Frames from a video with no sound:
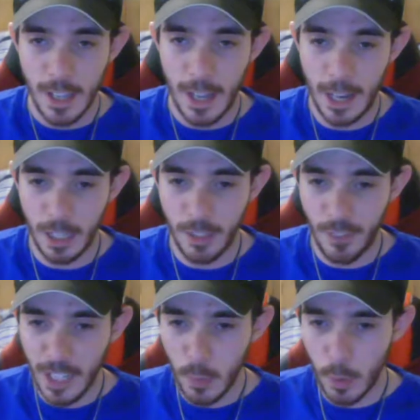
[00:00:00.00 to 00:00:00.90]
And for
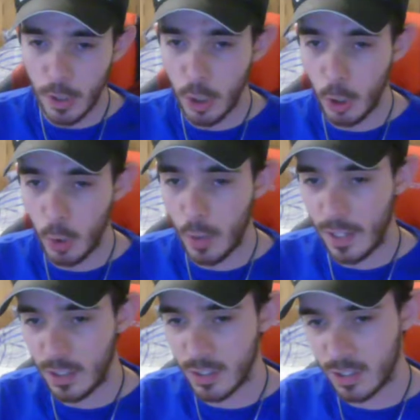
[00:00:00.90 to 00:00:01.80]
anyone who
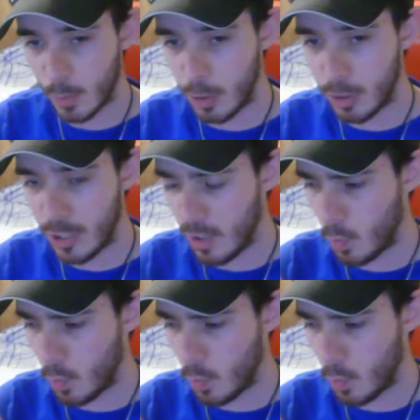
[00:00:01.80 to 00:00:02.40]
is wondering